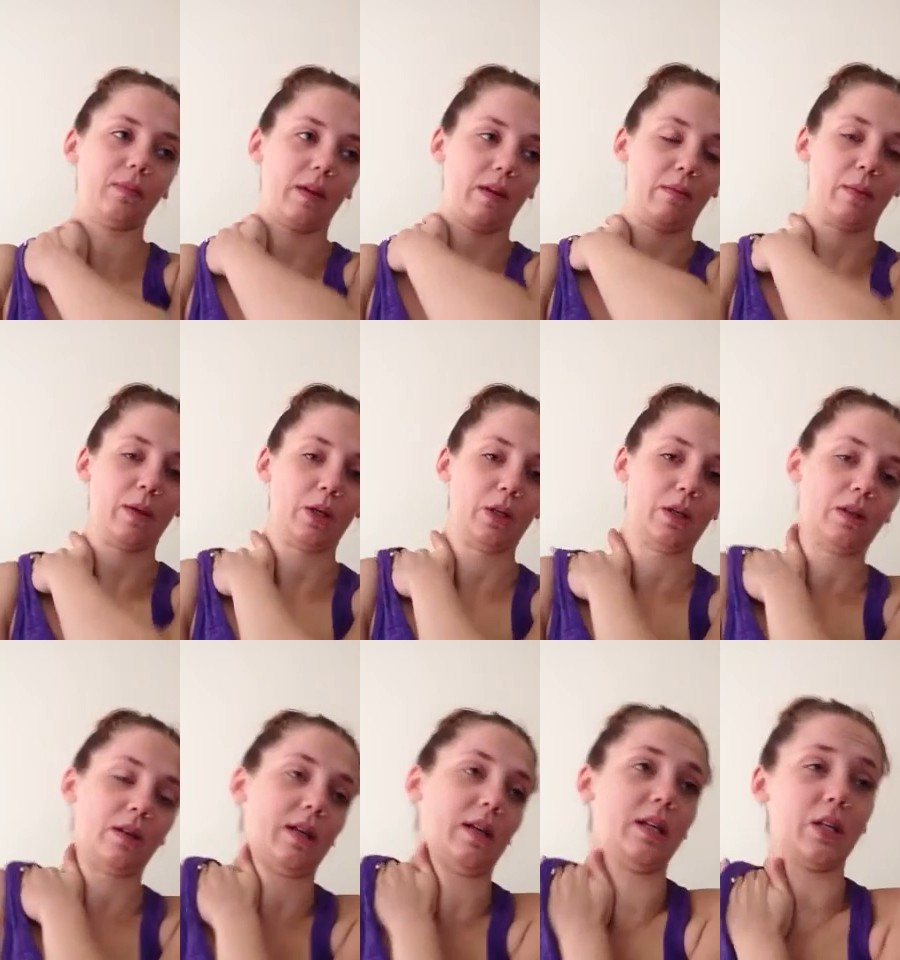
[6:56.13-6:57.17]
I have a bunch of
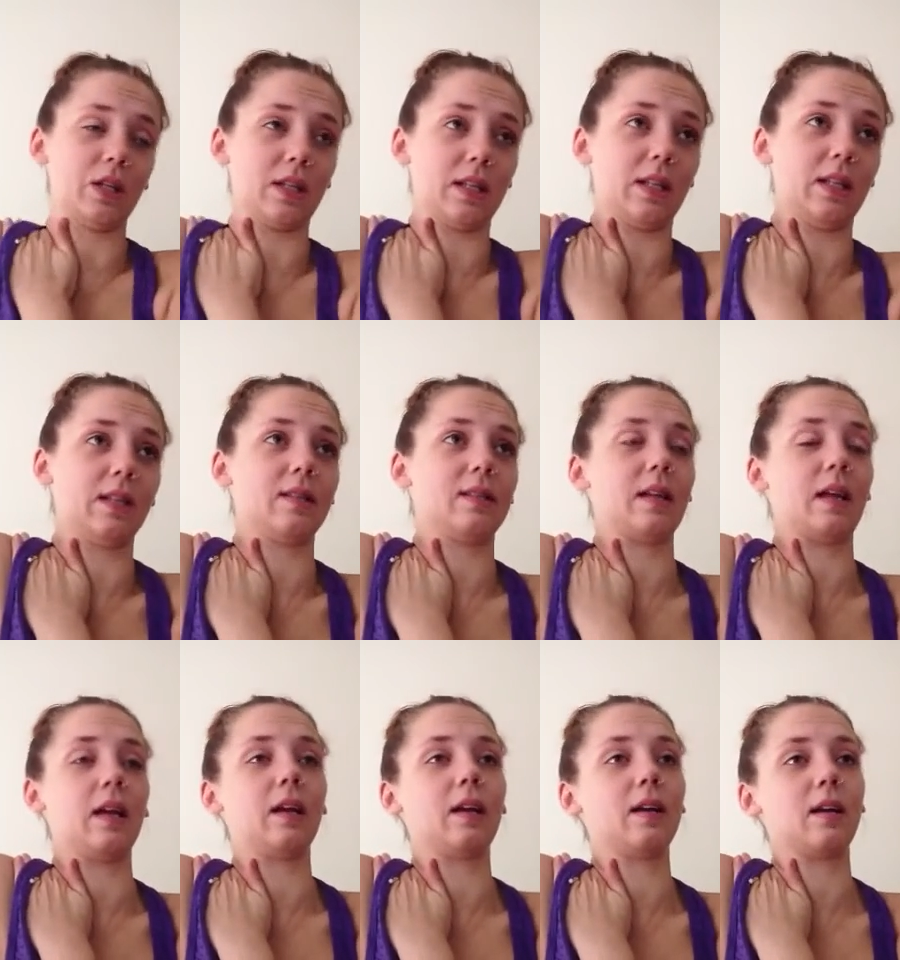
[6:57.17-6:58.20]
dirty dishes in the
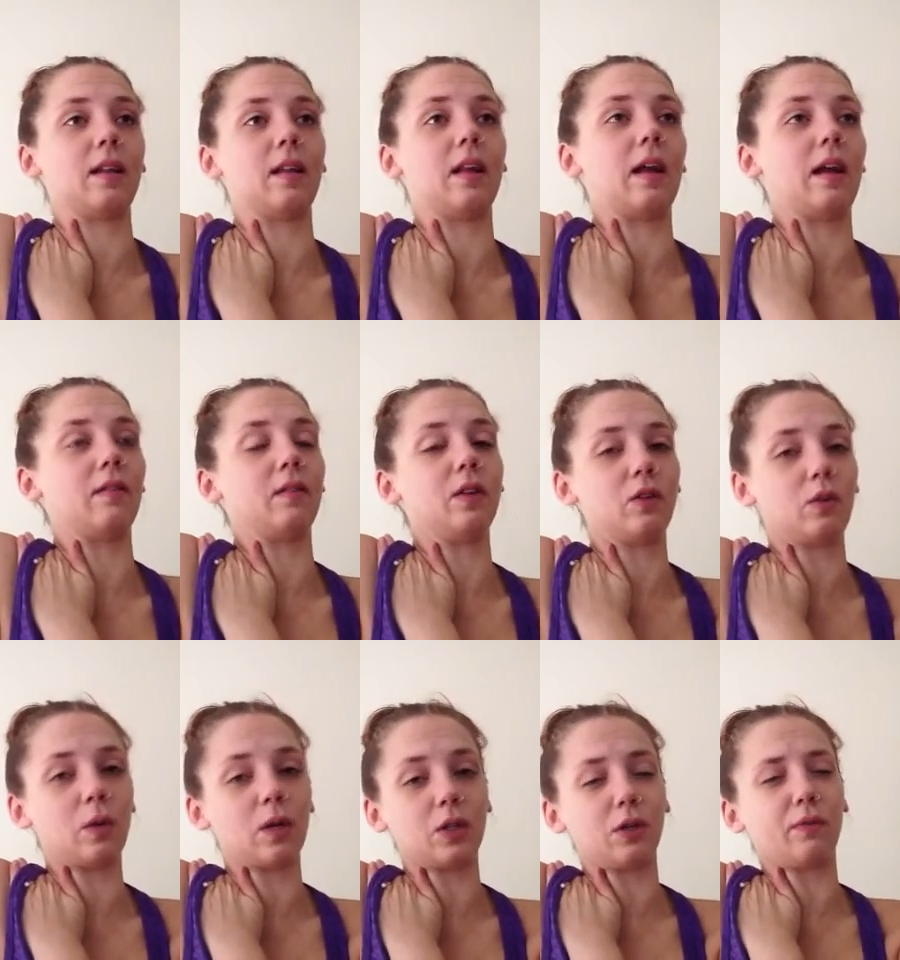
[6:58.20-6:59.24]
sink, and then I have a
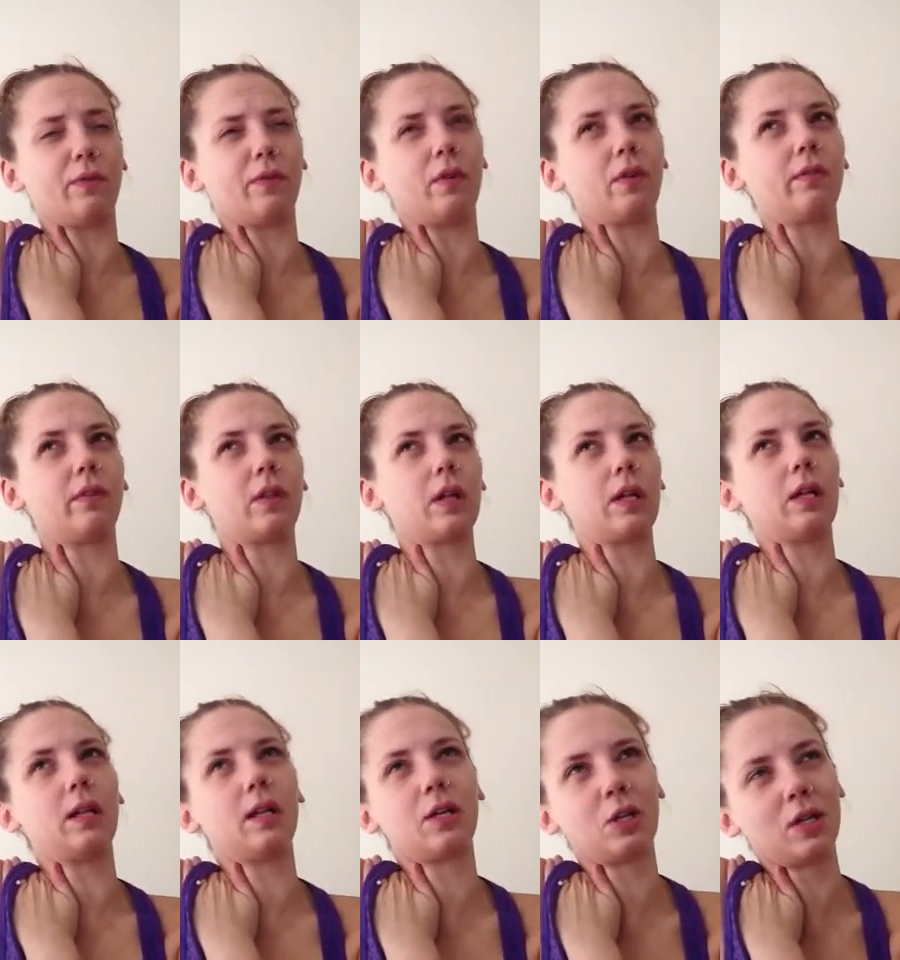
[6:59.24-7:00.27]
dishwasher full of clean
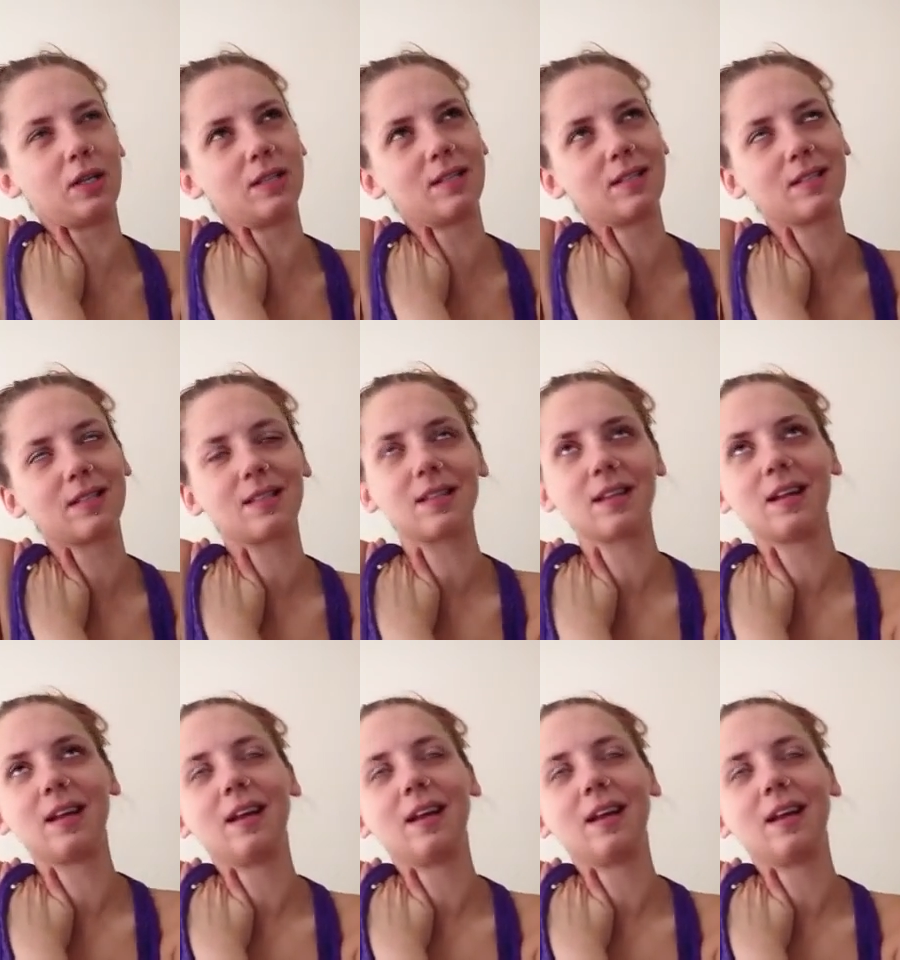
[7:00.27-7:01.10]
dishes.